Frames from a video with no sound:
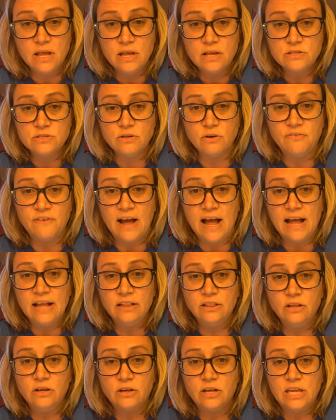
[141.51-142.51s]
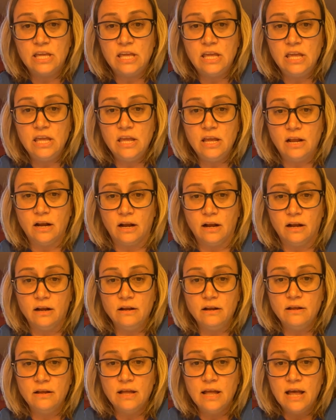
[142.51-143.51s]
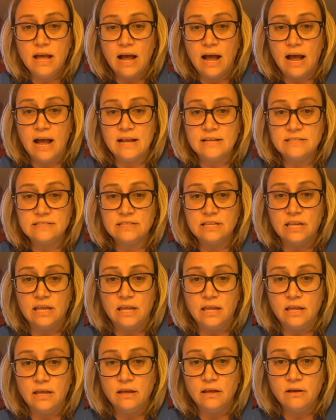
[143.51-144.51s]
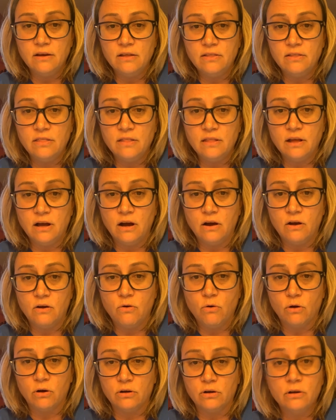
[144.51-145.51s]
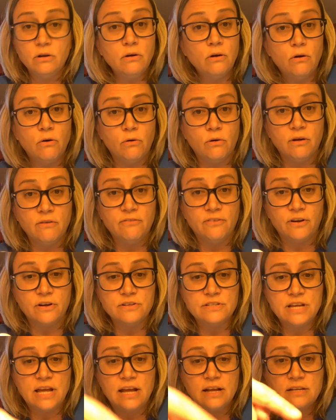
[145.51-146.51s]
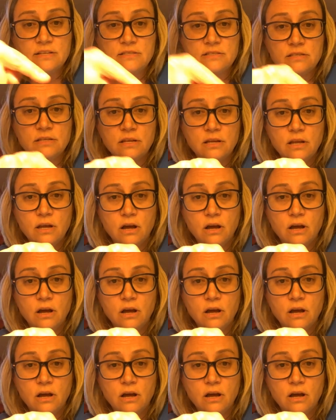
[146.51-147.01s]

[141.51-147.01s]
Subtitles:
So if I look here, I see a corner or a vertex,